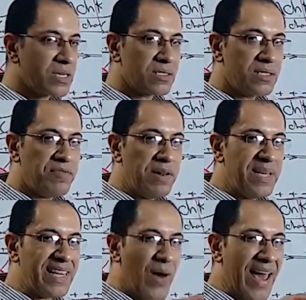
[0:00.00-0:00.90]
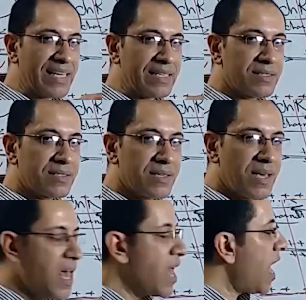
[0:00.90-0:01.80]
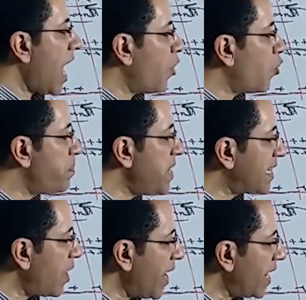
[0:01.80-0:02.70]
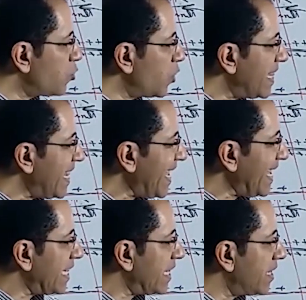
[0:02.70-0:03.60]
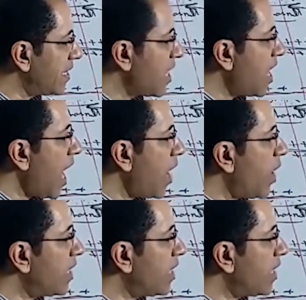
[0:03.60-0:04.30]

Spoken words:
Yes. Can we act on receptors?